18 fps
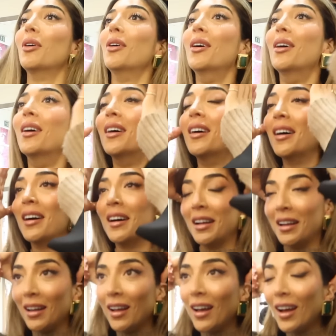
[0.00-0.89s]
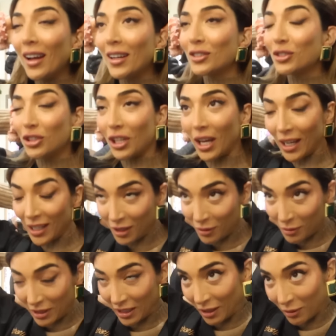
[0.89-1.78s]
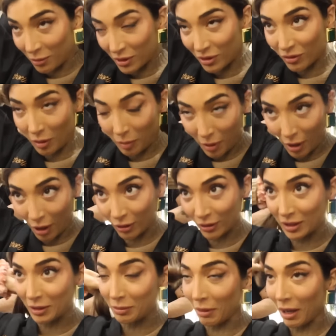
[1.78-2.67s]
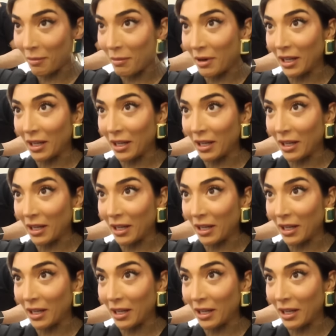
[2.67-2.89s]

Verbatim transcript: I, I genuinely was repulsed by